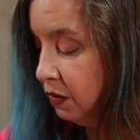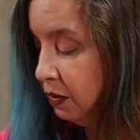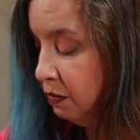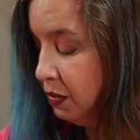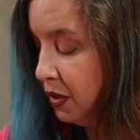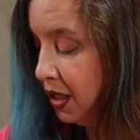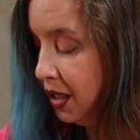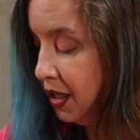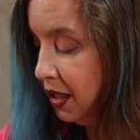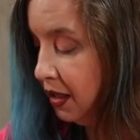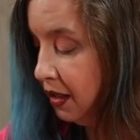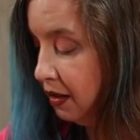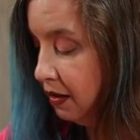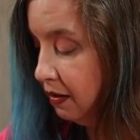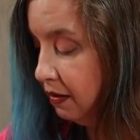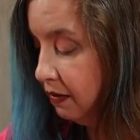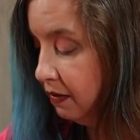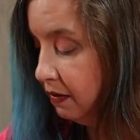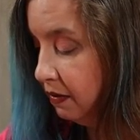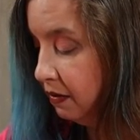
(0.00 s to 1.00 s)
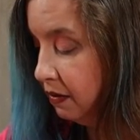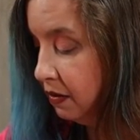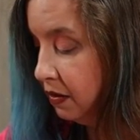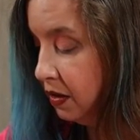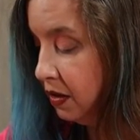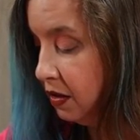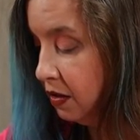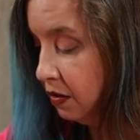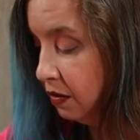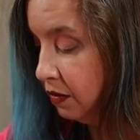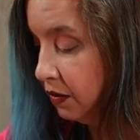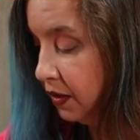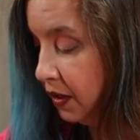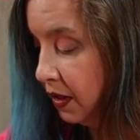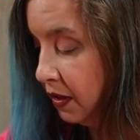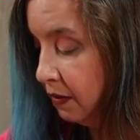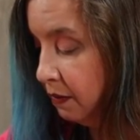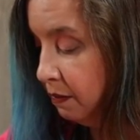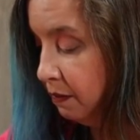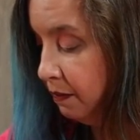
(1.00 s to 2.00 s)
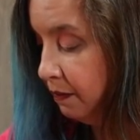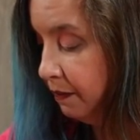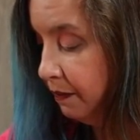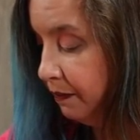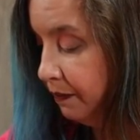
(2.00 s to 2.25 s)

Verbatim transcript: would be to use him.